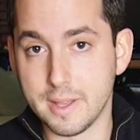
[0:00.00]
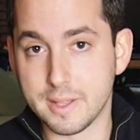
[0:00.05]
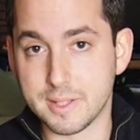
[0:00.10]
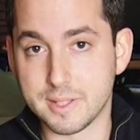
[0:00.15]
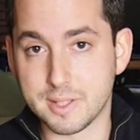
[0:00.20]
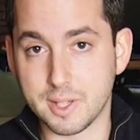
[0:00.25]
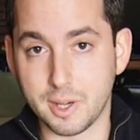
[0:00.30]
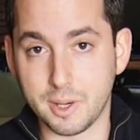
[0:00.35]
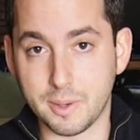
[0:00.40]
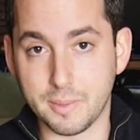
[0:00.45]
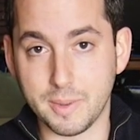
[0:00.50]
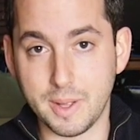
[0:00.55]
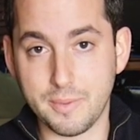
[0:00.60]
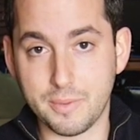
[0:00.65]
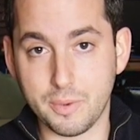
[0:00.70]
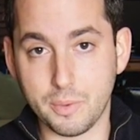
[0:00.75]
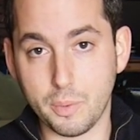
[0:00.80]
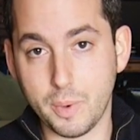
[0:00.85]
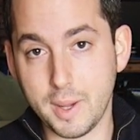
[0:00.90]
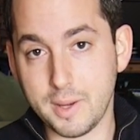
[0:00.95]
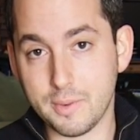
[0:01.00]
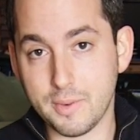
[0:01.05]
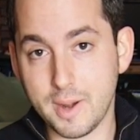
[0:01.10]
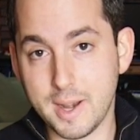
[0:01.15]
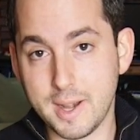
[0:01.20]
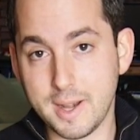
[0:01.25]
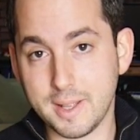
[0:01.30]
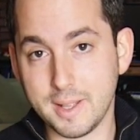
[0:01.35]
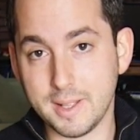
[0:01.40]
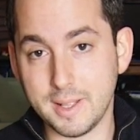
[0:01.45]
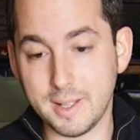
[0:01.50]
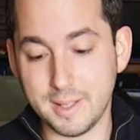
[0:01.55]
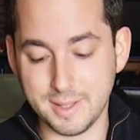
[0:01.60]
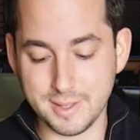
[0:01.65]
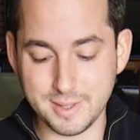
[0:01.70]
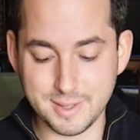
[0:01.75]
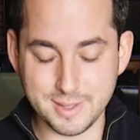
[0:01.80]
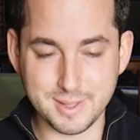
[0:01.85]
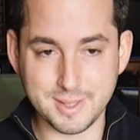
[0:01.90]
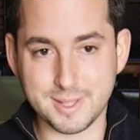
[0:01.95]
So if the weight rating
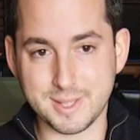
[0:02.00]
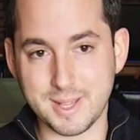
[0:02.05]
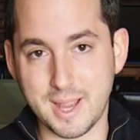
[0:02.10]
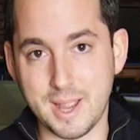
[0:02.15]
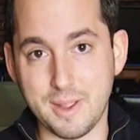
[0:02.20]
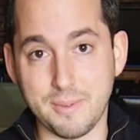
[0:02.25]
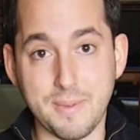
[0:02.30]
is, say,